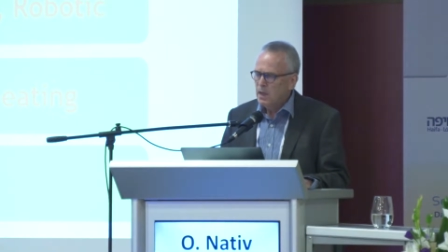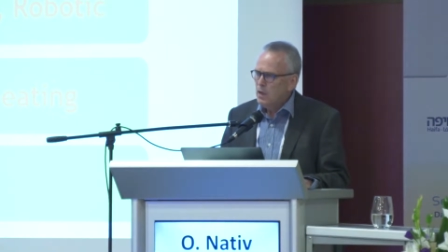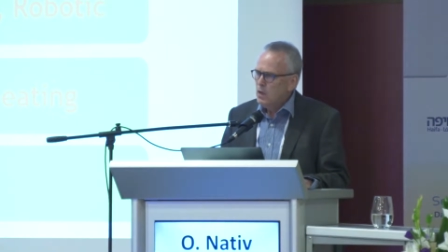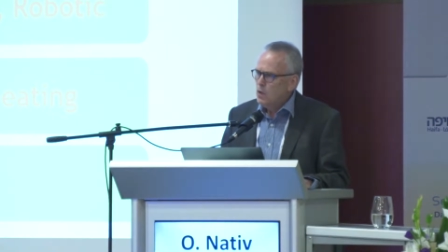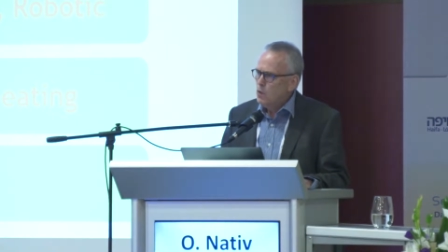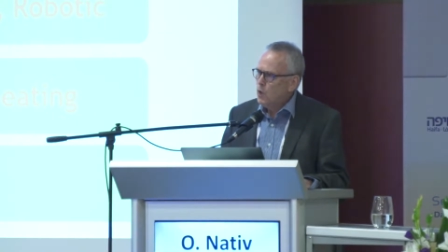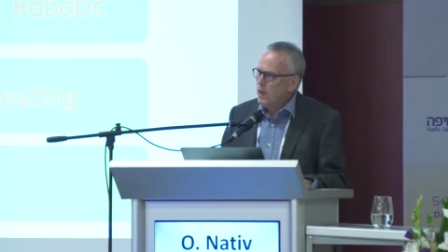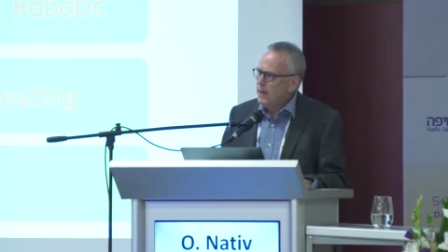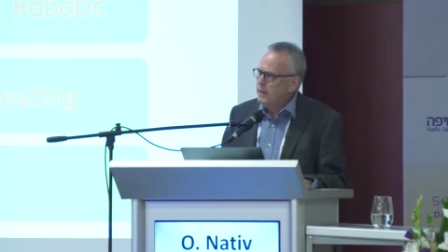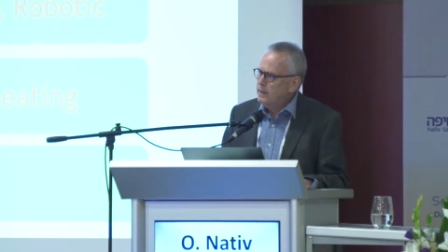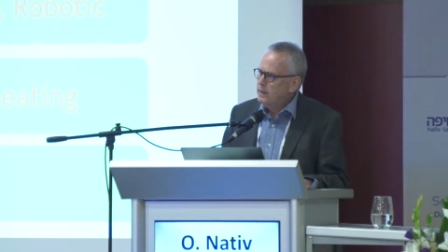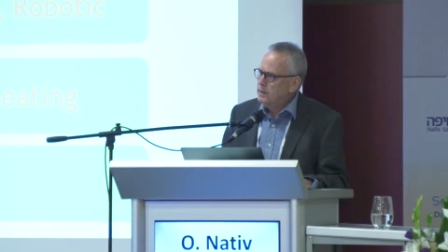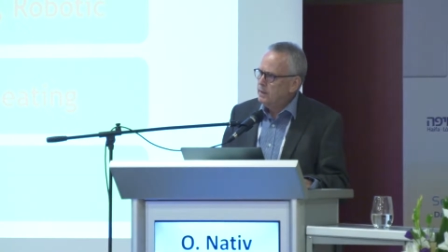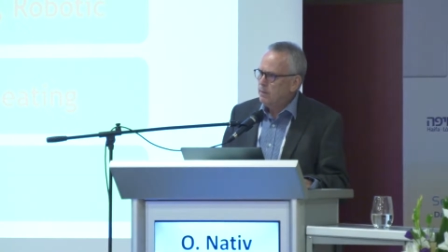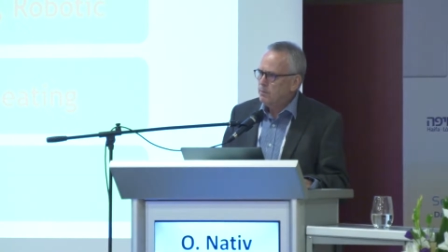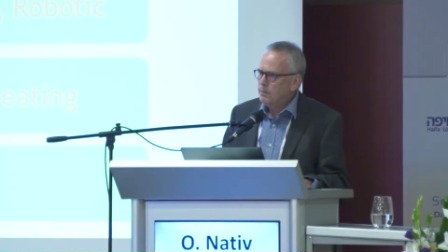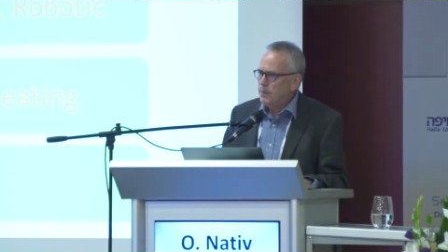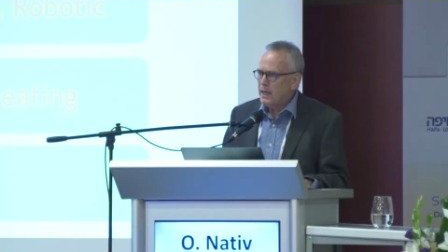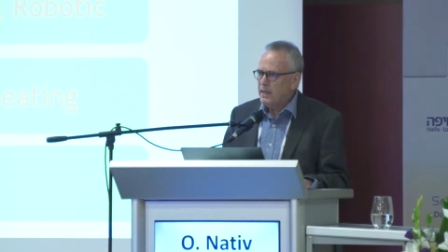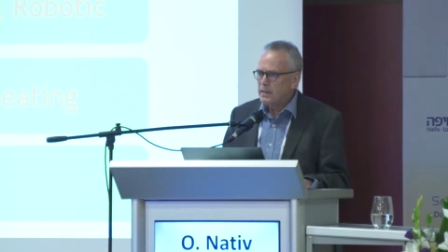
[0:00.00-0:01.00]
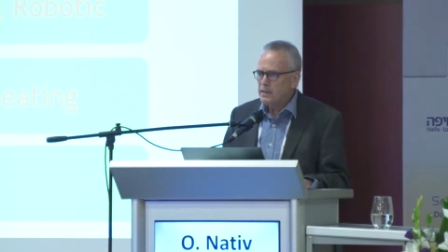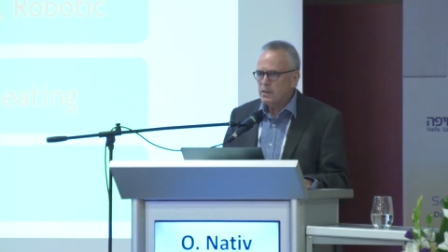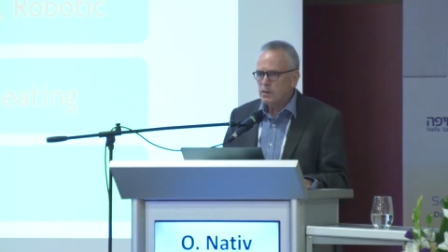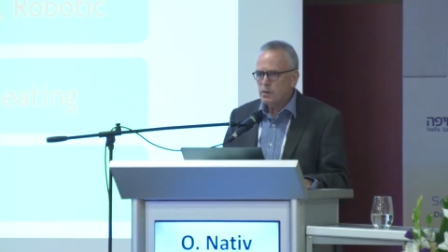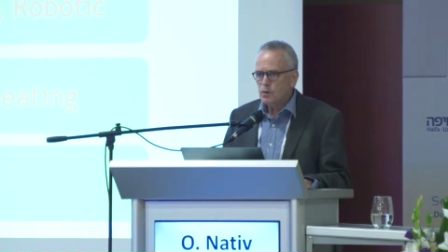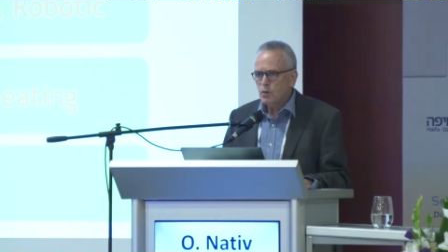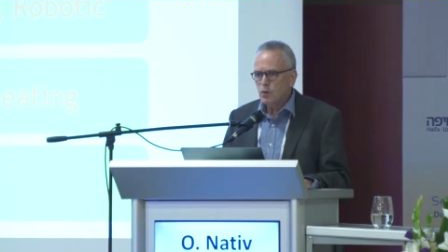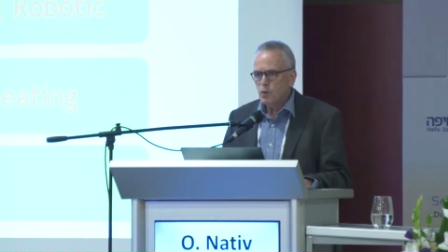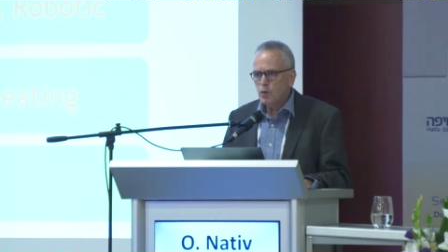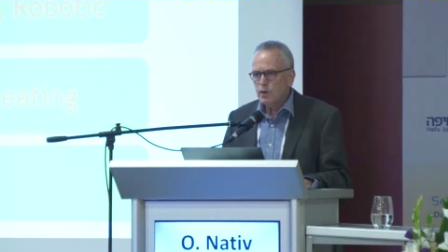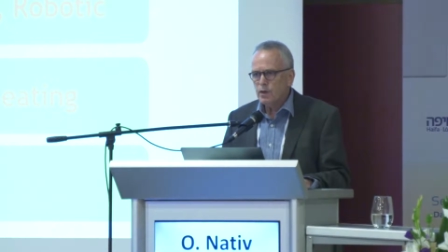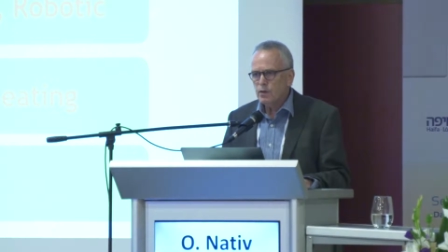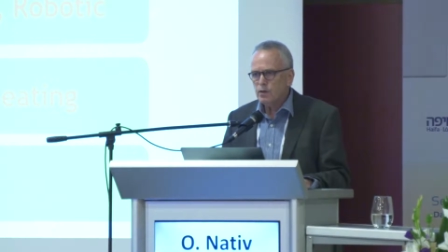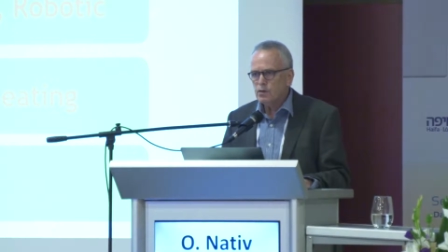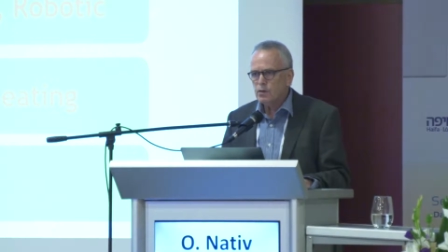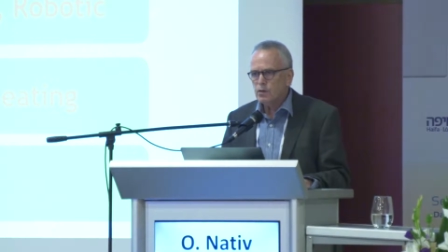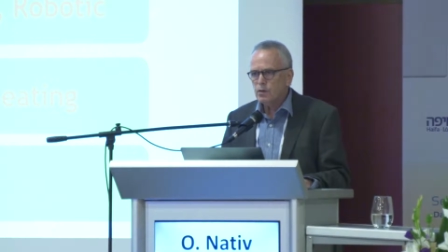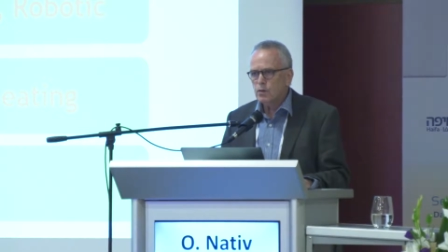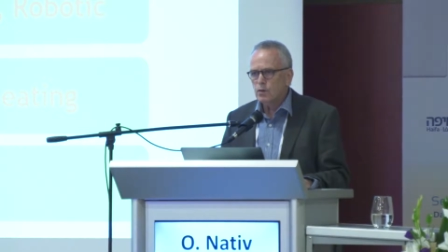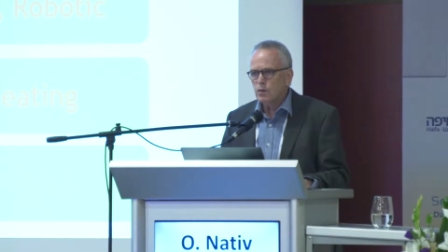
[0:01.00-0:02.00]
While in the past, we
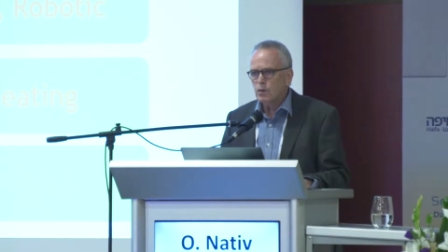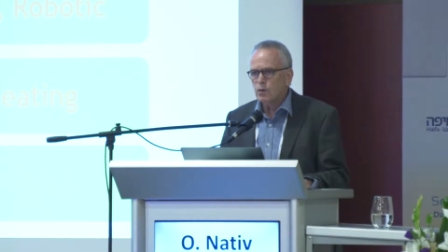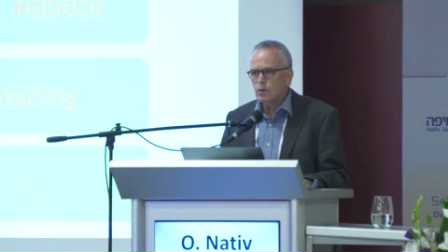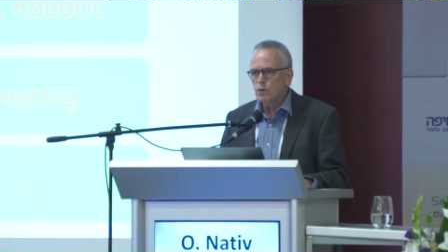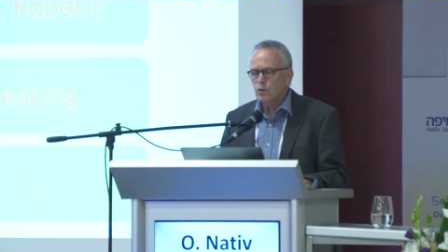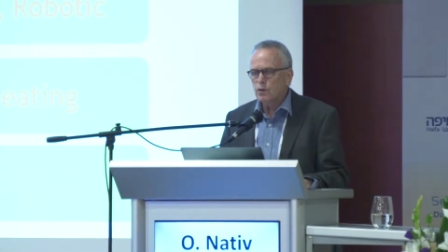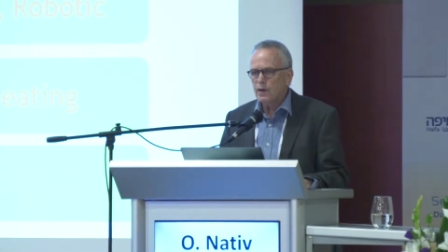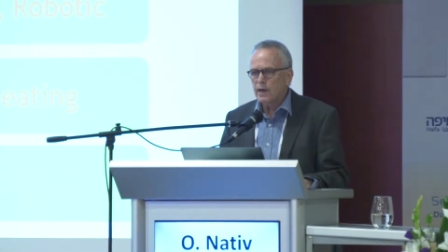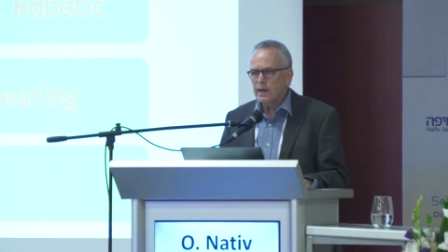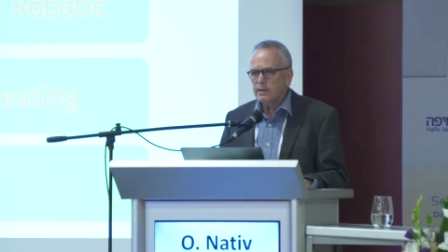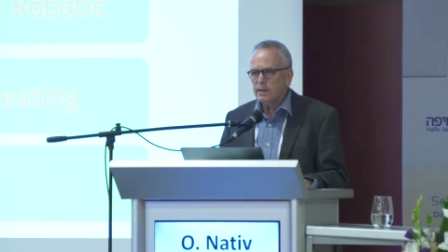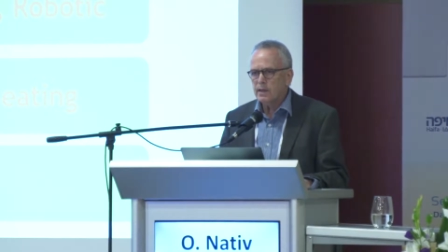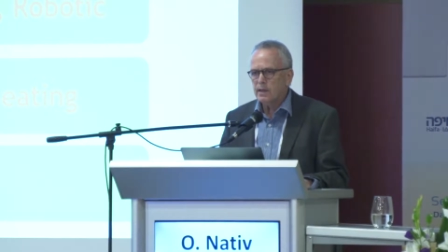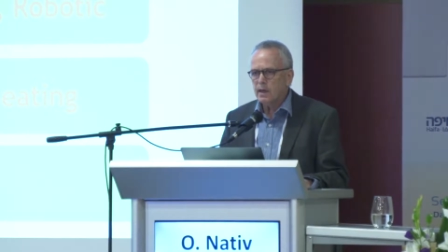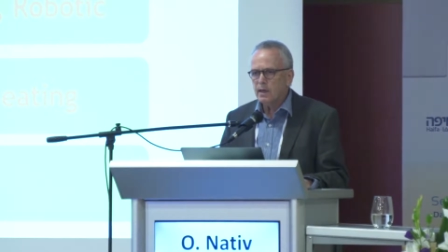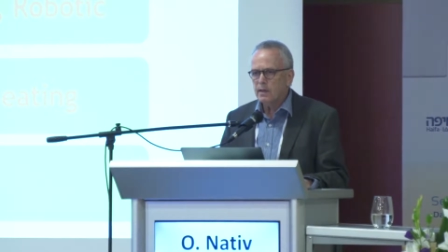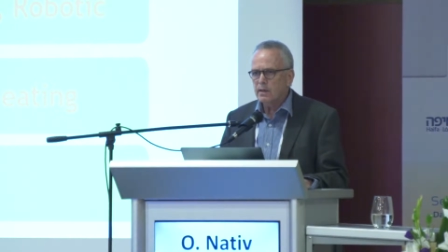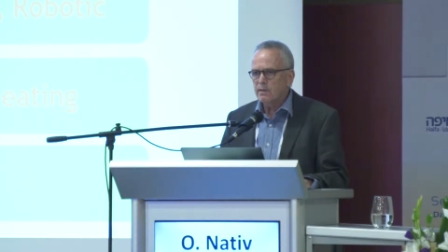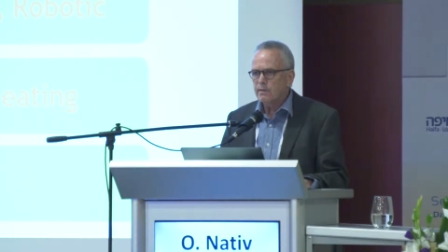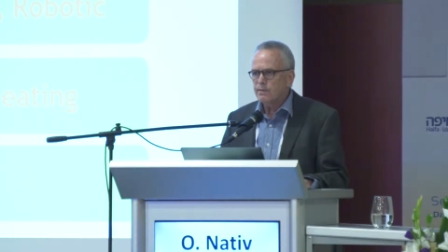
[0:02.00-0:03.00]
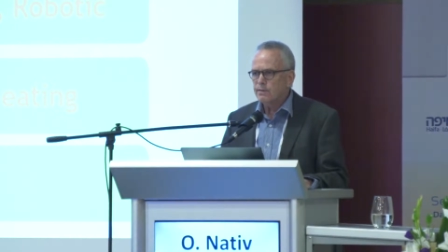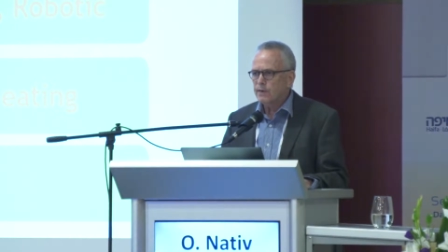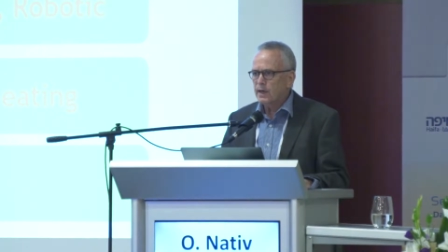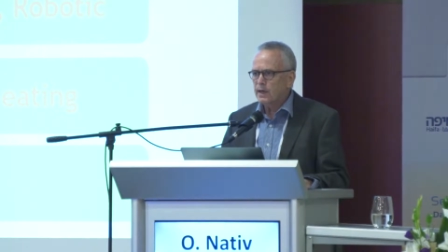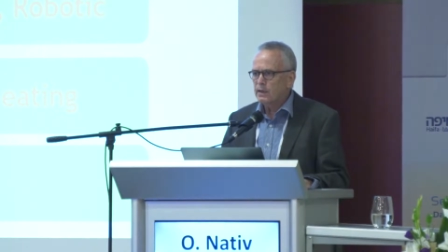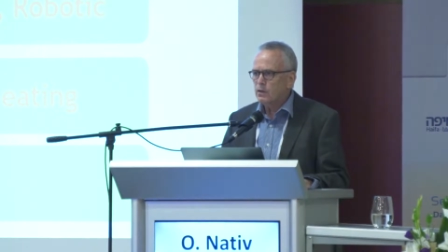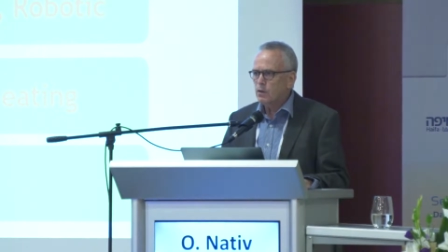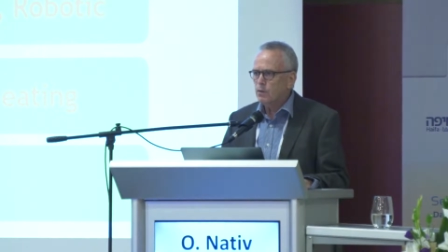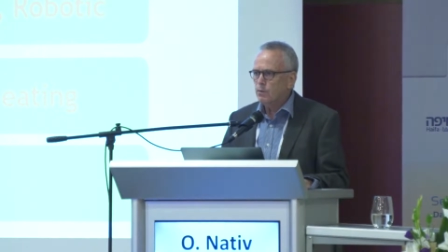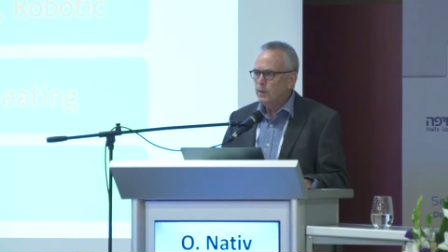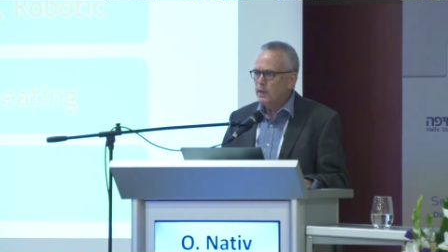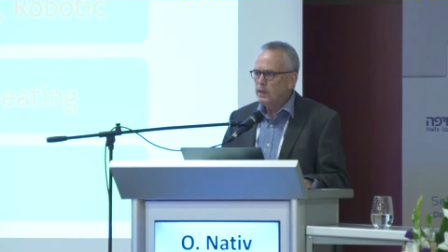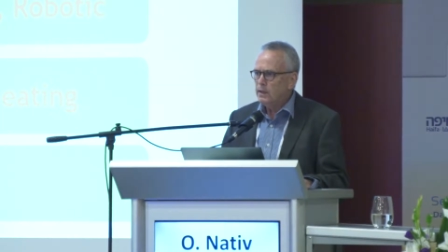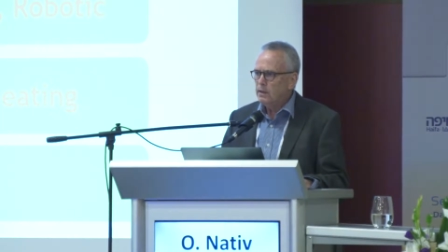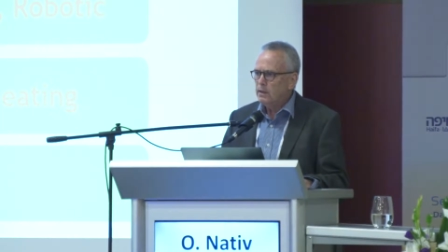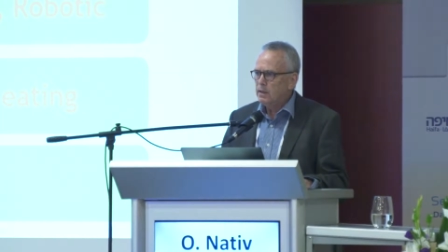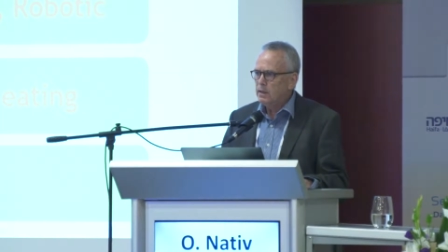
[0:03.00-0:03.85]
used to do radical nephrectomy,